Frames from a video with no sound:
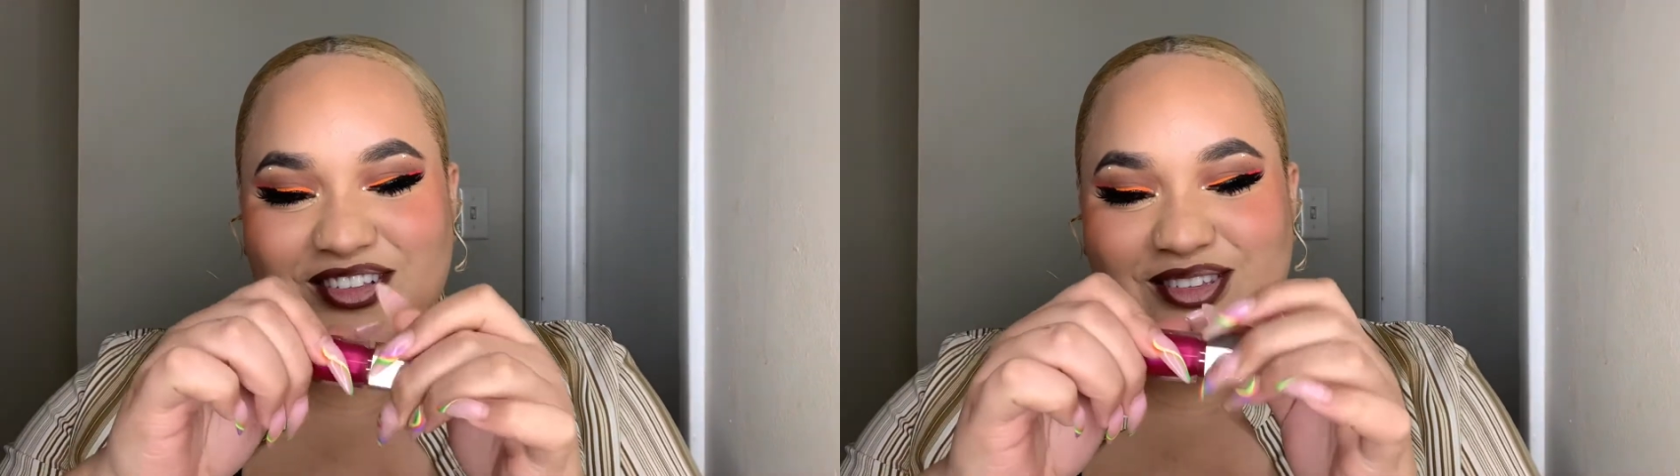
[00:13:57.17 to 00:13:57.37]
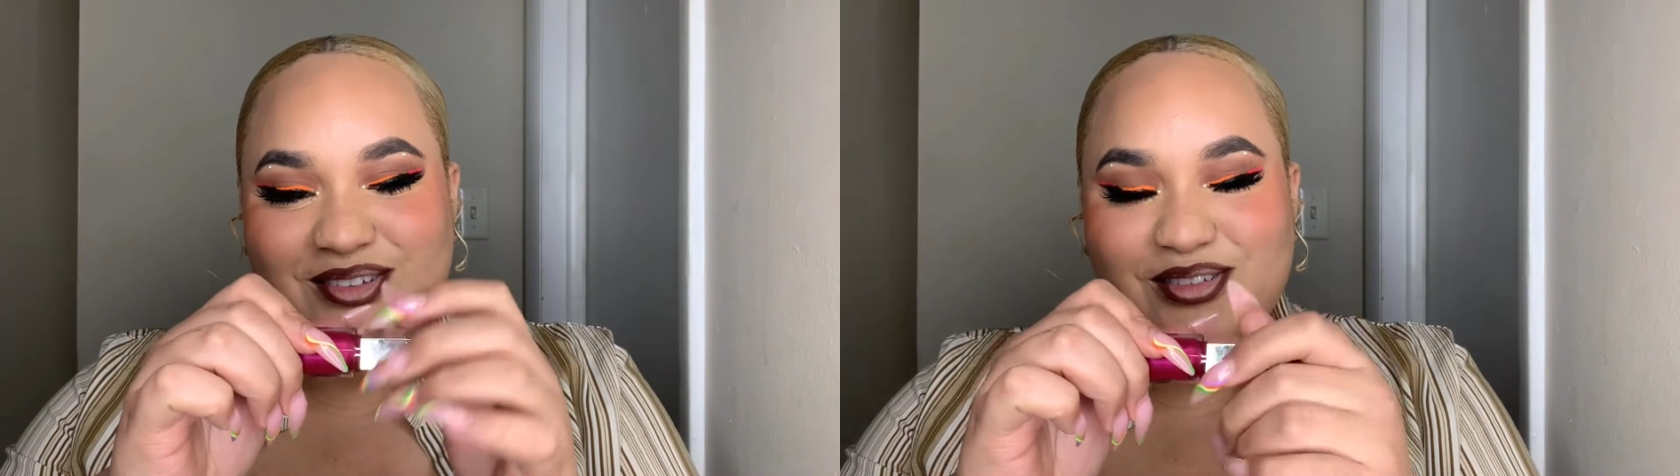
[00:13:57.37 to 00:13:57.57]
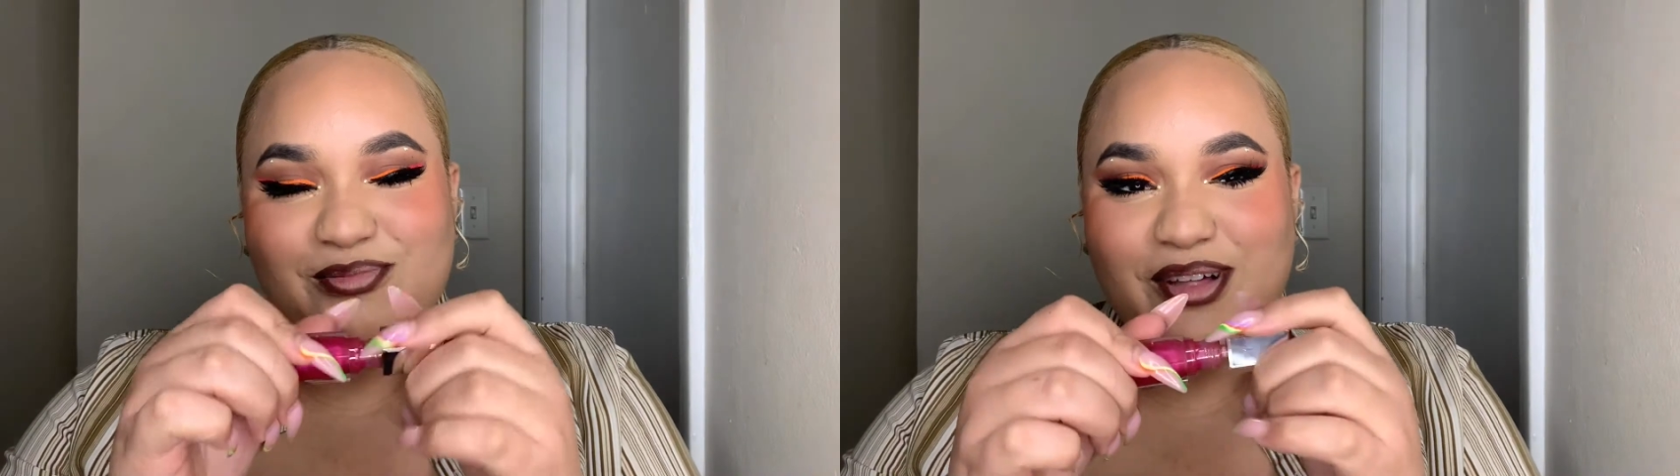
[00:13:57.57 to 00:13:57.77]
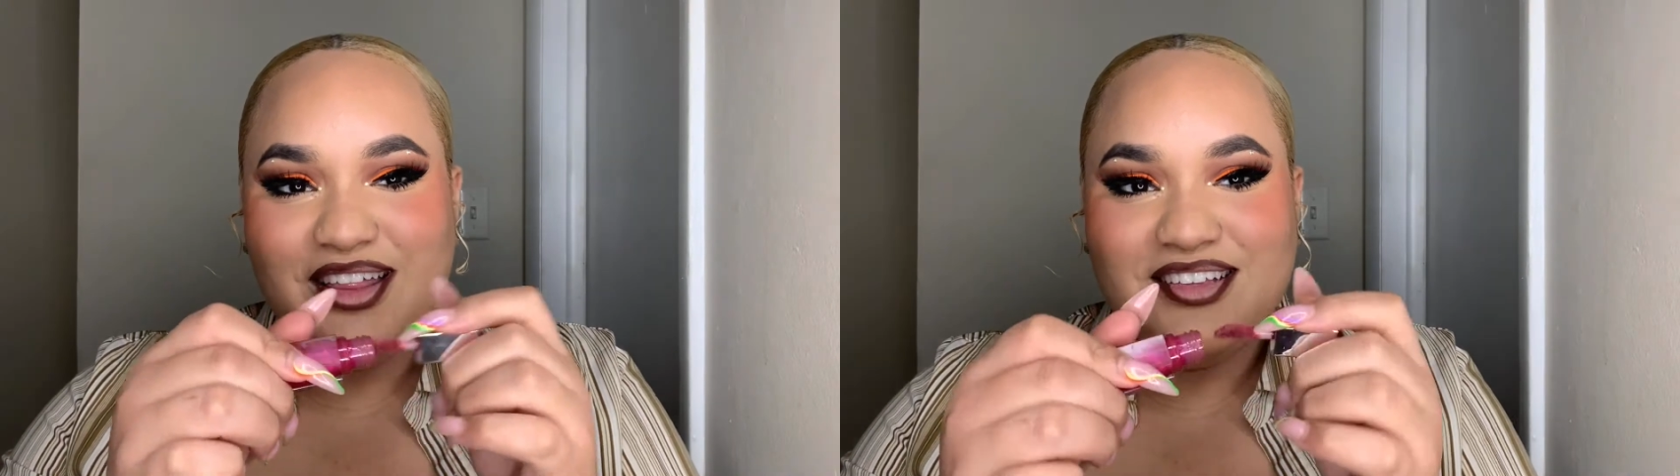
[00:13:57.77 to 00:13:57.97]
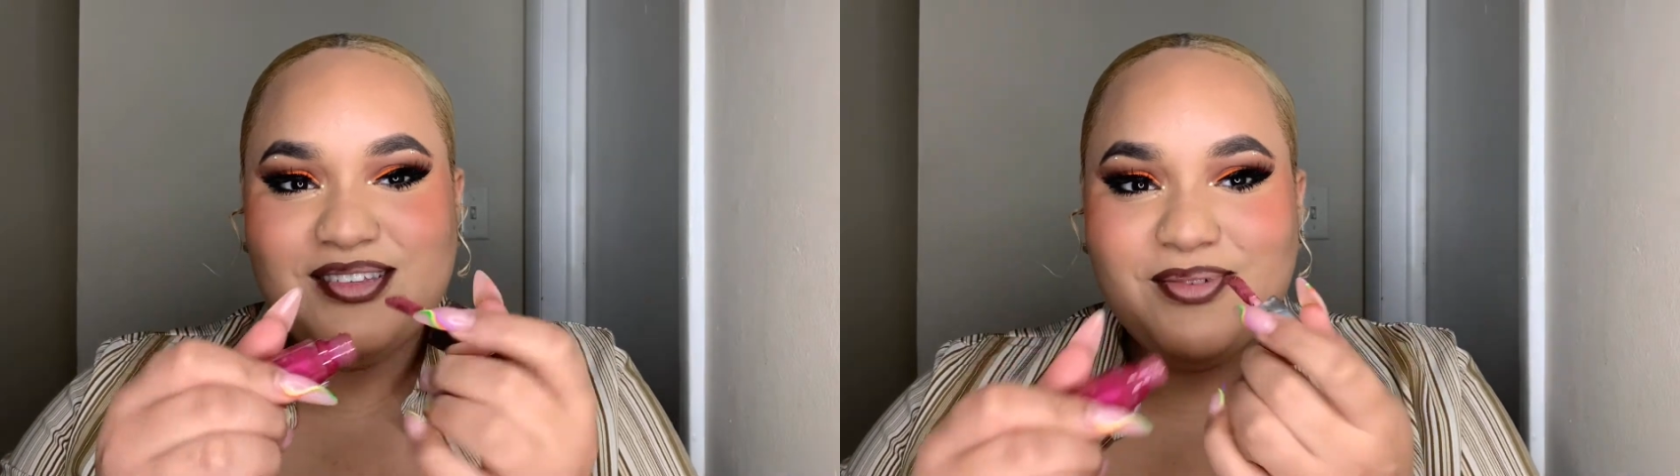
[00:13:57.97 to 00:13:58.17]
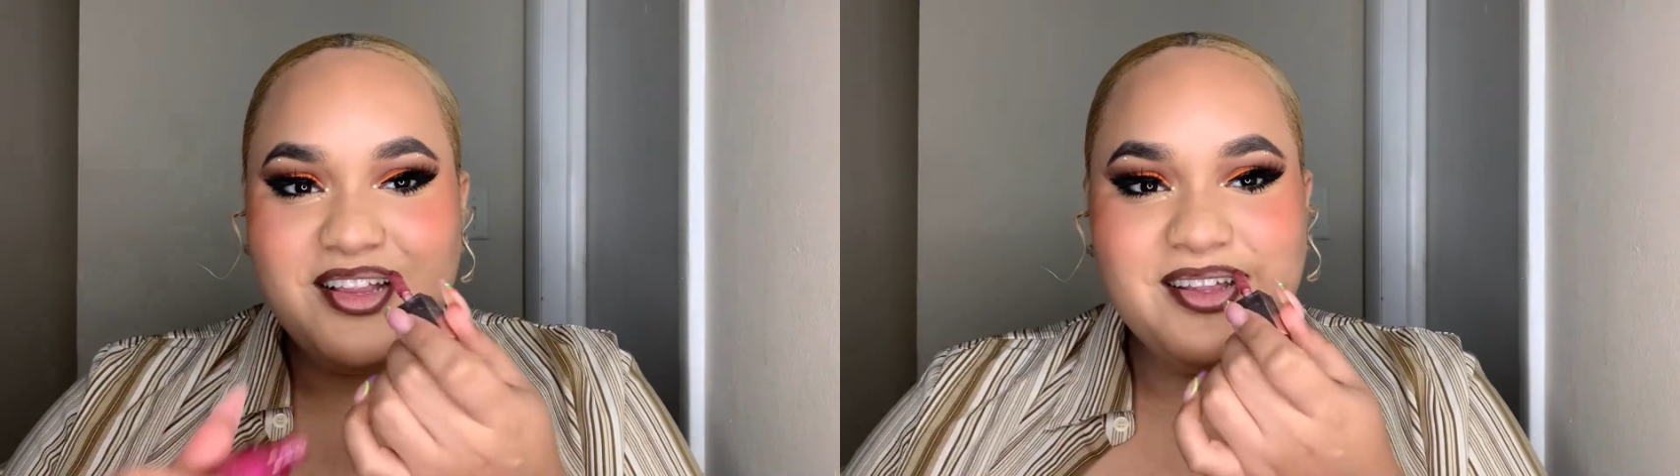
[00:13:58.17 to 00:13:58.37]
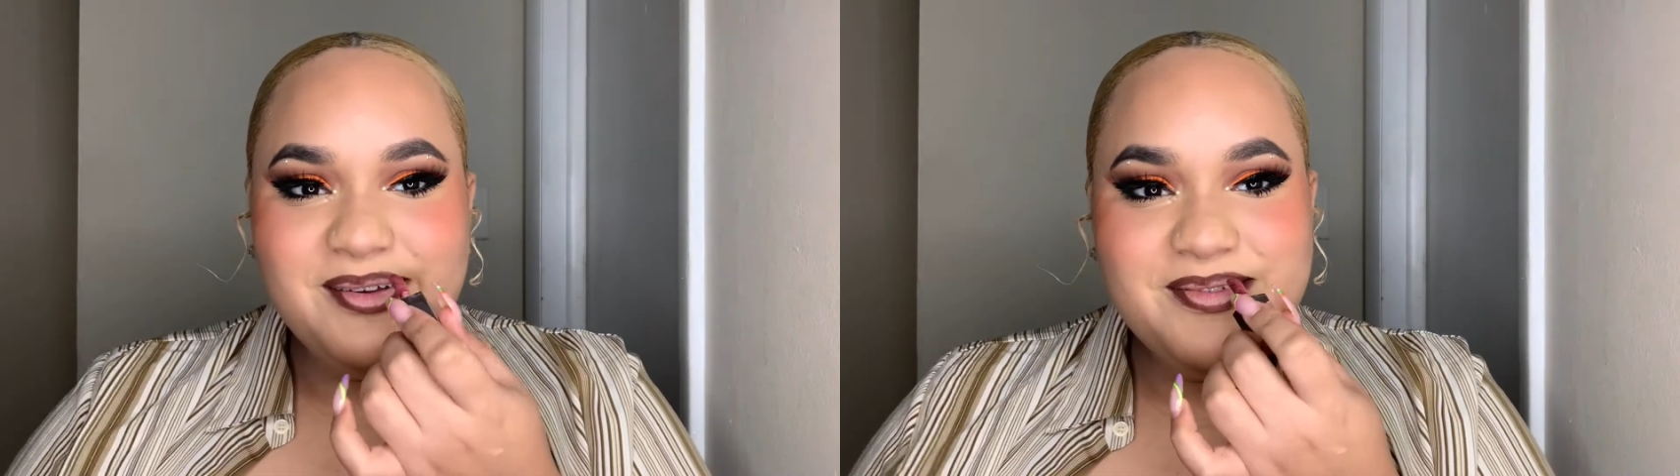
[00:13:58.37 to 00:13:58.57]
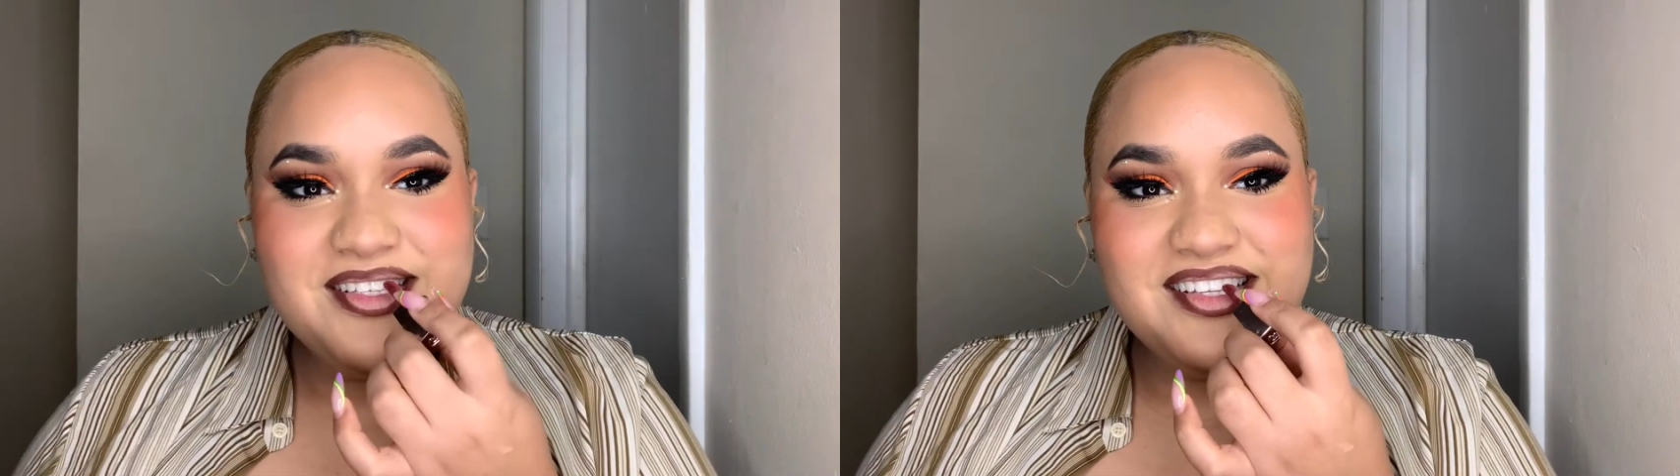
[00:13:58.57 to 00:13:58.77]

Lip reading: to apply this to my lips.